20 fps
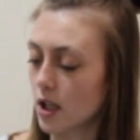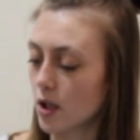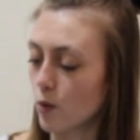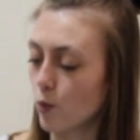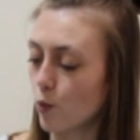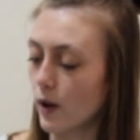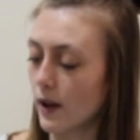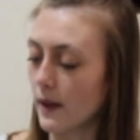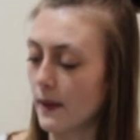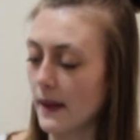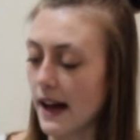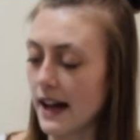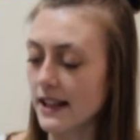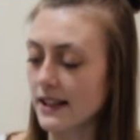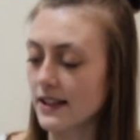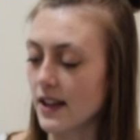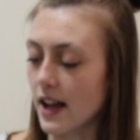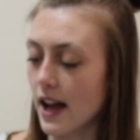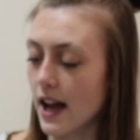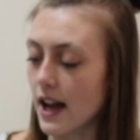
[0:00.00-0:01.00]
With that
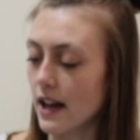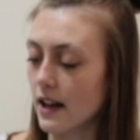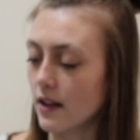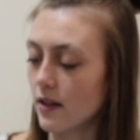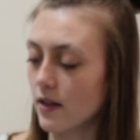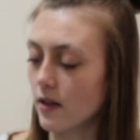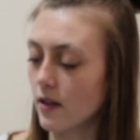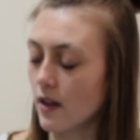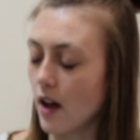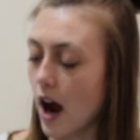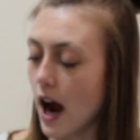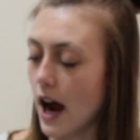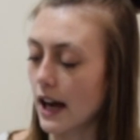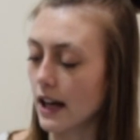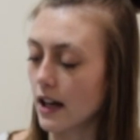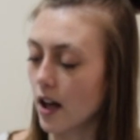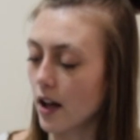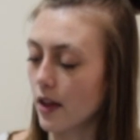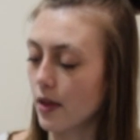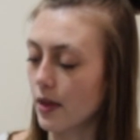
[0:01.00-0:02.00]
said, I
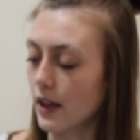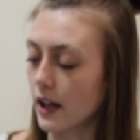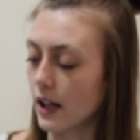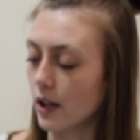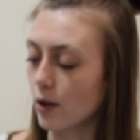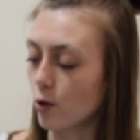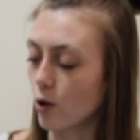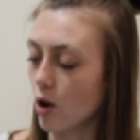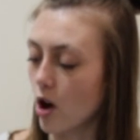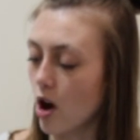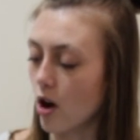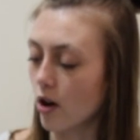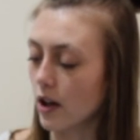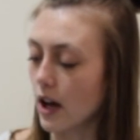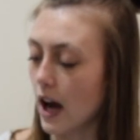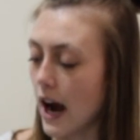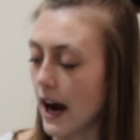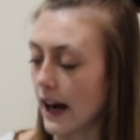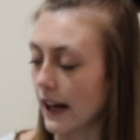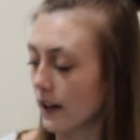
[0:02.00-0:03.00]
got the Long
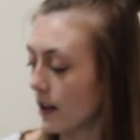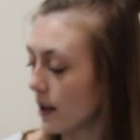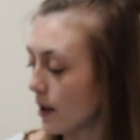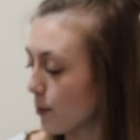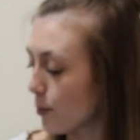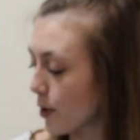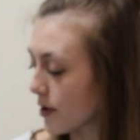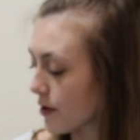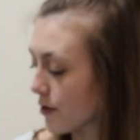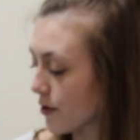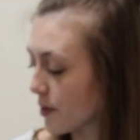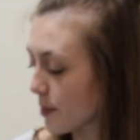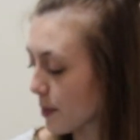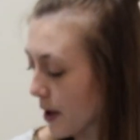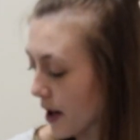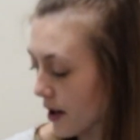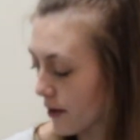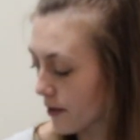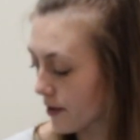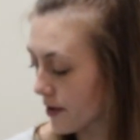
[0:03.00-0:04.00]
Island Brussels
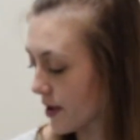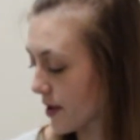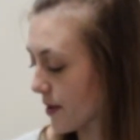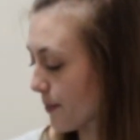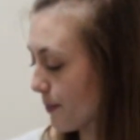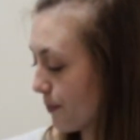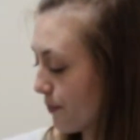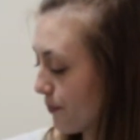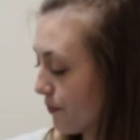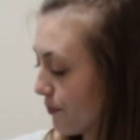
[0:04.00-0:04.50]
sprouts.